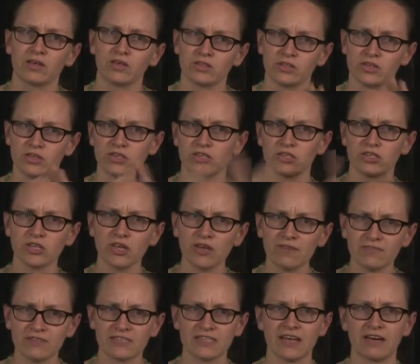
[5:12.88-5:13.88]
So the
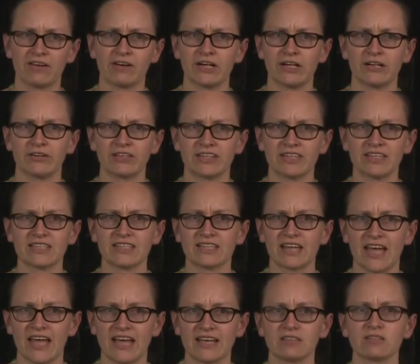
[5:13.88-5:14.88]
surface area in this
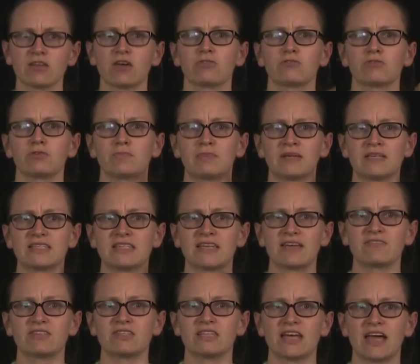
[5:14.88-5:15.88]
case would be
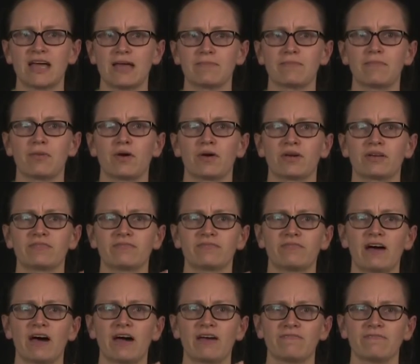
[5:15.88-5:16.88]

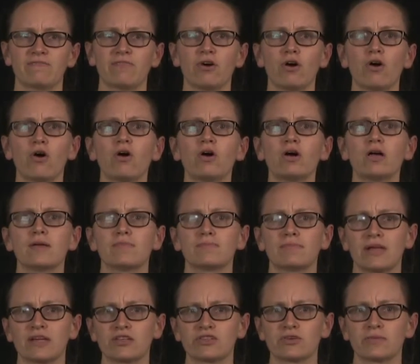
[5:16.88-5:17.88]
78.54
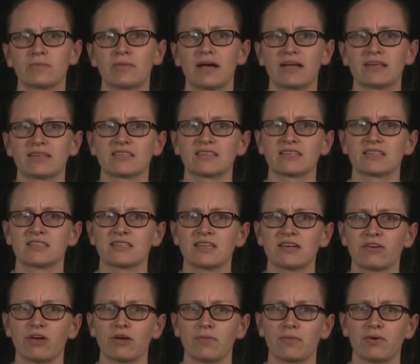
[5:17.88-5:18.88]
plus or minus
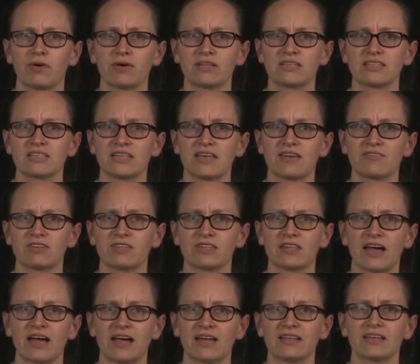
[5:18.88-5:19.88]

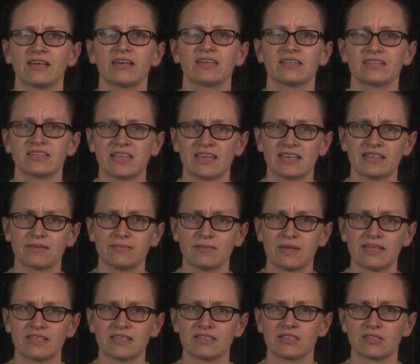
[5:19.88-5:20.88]
0.79
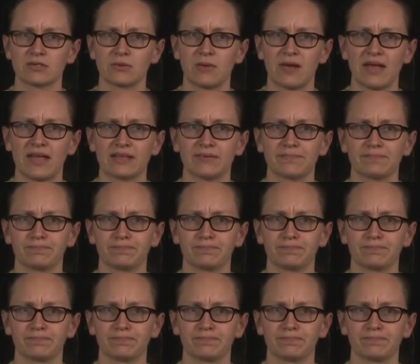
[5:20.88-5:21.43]
centimetres squared.